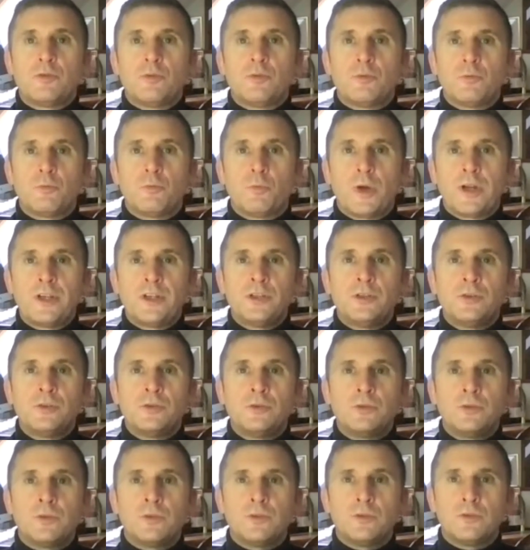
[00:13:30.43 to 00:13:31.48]
when
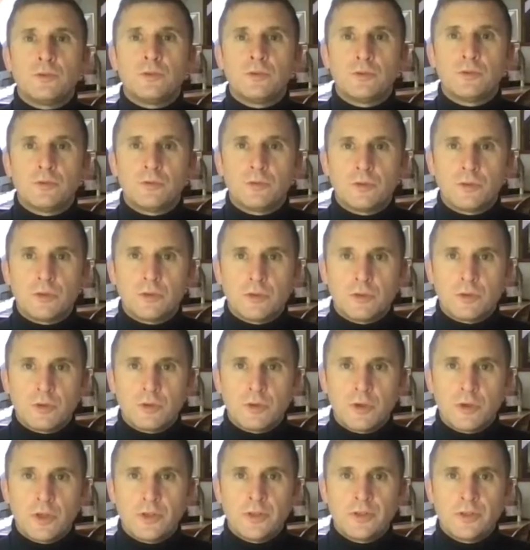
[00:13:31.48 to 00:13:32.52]
you
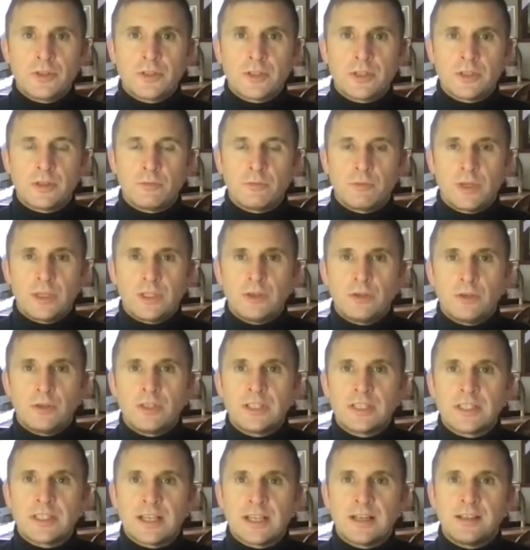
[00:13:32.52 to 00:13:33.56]
when you
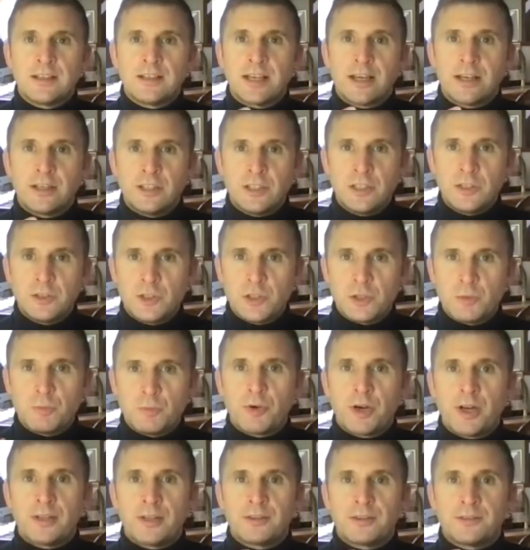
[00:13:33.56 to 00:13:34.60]
understand how to use your
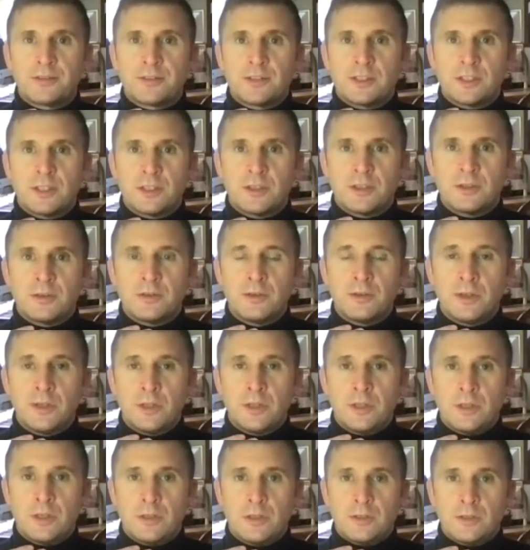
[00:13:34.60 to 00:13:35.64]
breath to
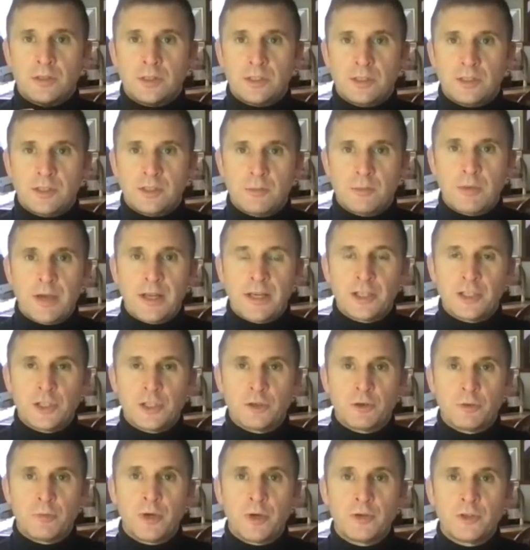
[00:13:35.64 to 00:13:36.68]
manage
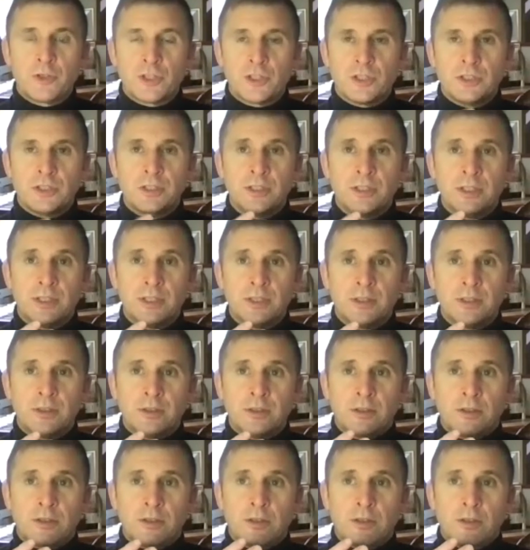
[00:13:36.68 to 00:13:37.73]
your emotion,
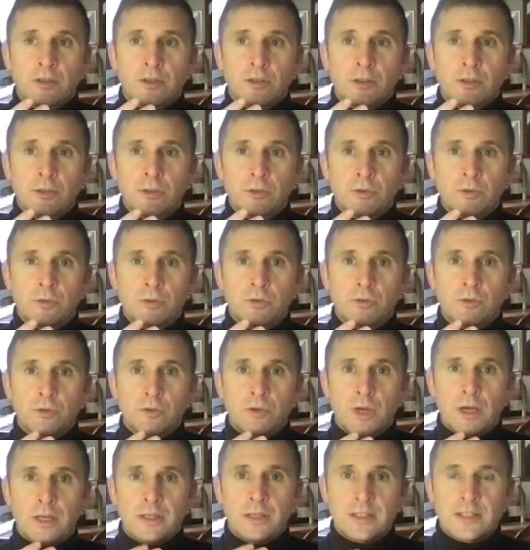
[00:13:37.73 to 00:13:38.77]
you
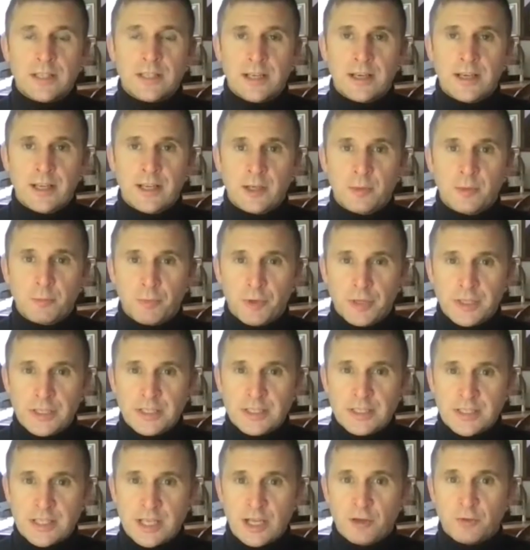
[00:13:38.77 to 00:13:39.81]
understand how to bring
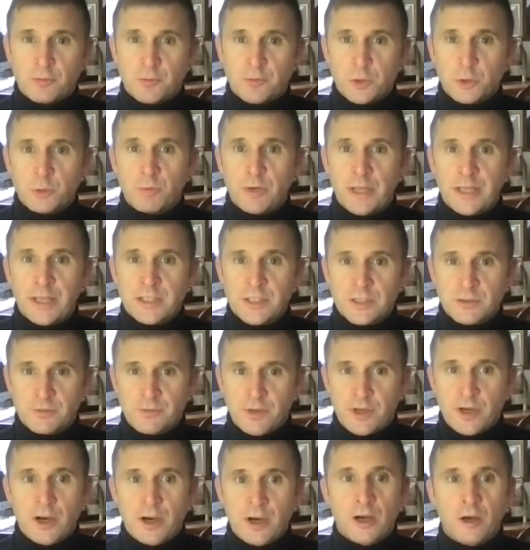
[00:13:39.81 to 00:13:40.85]
yourself to a place of
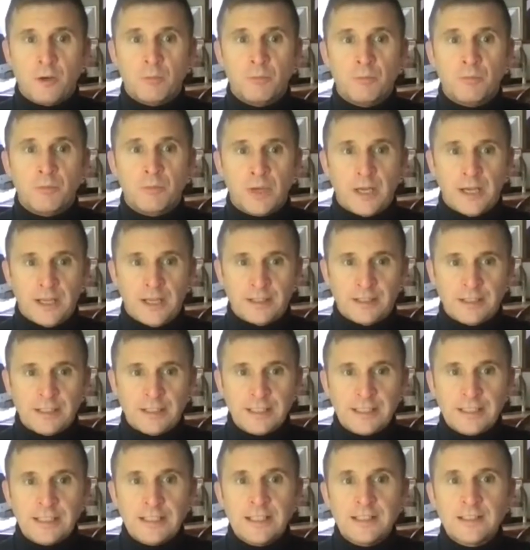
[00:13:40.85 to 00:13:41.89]
calm and
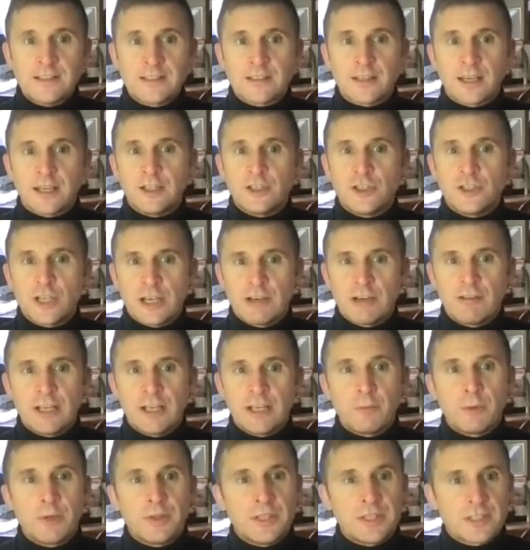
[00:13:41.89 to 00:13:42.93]
ease. And generally,
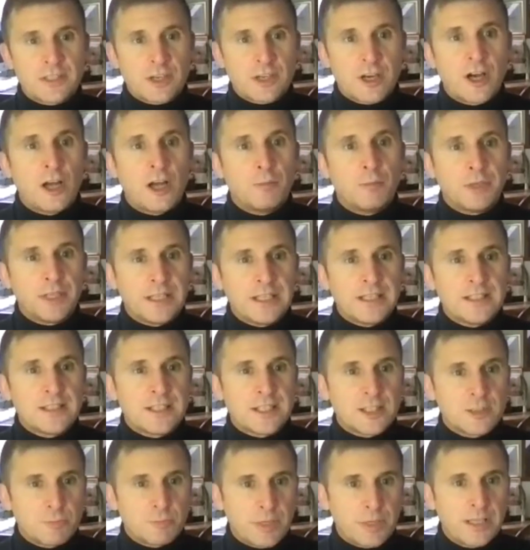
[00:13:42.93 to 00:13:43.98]
when there's calm and ease,
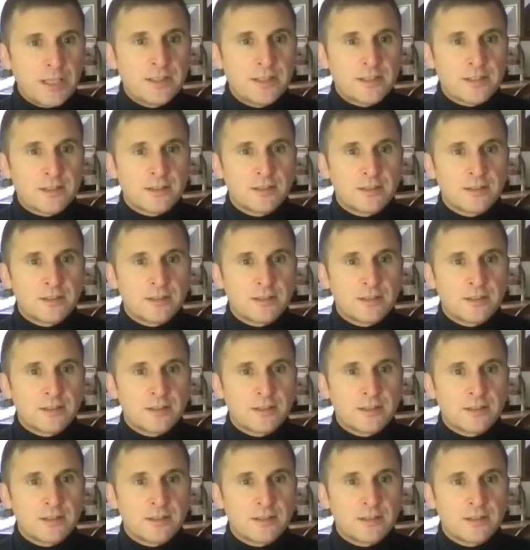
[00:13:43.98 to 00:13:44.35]
there's peace.